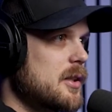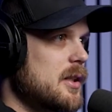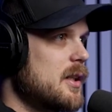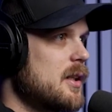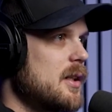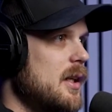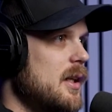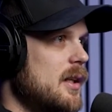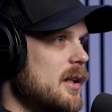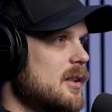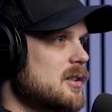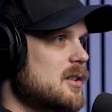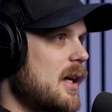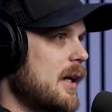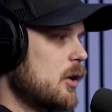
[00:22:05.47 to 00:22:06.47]
It
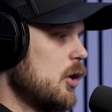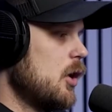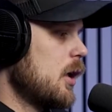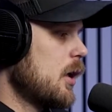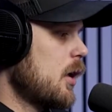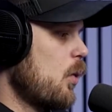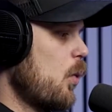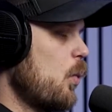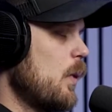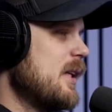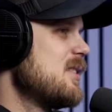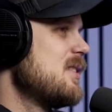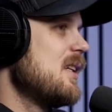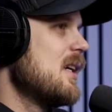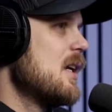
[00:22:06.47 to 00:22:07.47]
is like, look, we
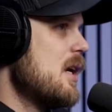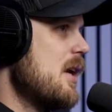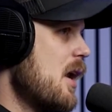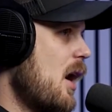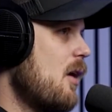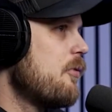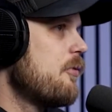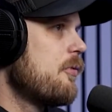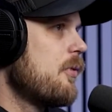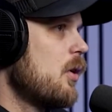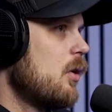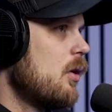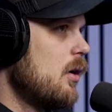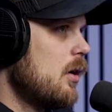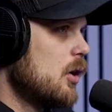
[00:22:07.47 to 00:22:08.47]
see enough
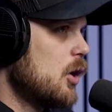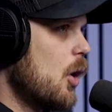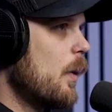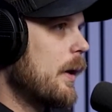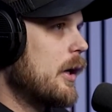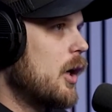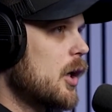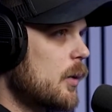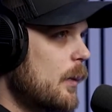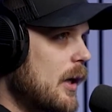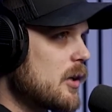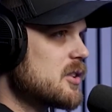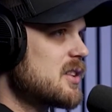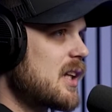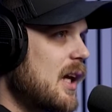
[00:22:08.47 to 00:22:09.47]
going on
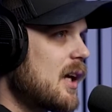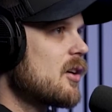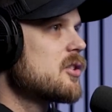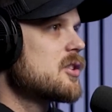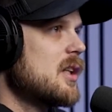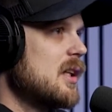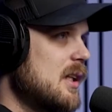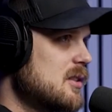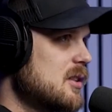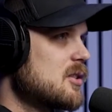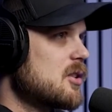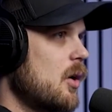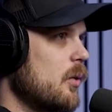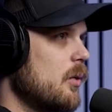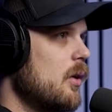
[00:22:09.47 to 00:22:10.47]
around scanners, it needs
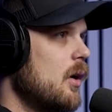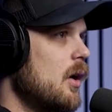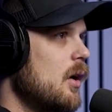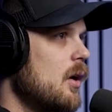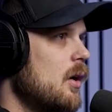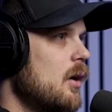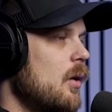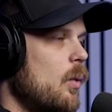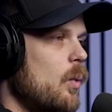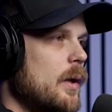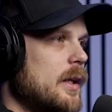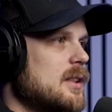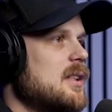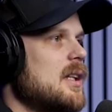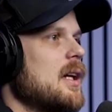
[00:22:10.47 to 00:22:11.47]
its own.
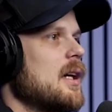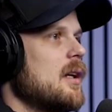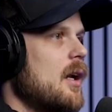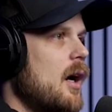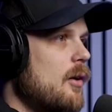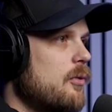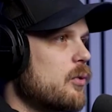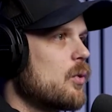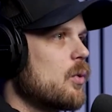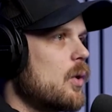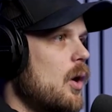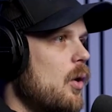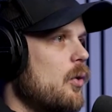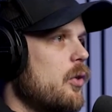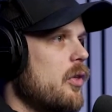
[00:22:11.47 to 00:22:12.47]
We see enough
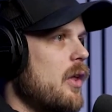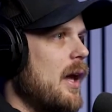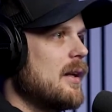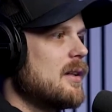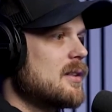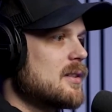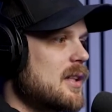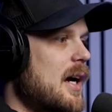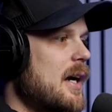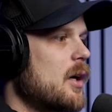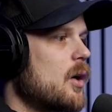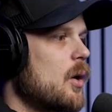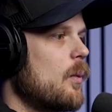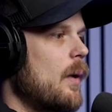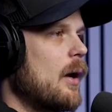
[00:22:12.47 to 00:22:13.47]
growth and
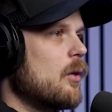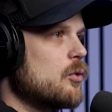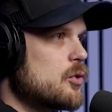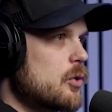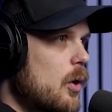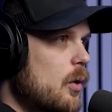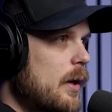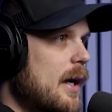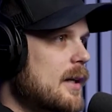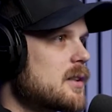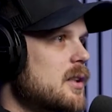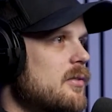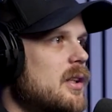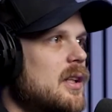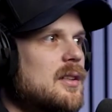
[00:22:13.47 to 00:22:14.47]
desire around drone
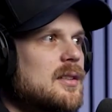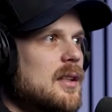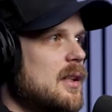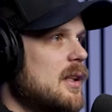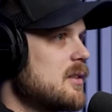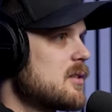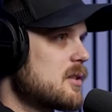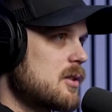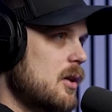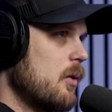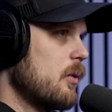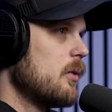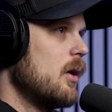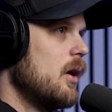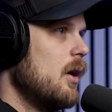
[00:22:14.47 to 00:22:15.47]
activities, it needs its
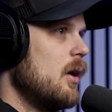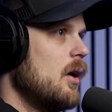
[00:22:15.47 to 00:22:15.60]
own.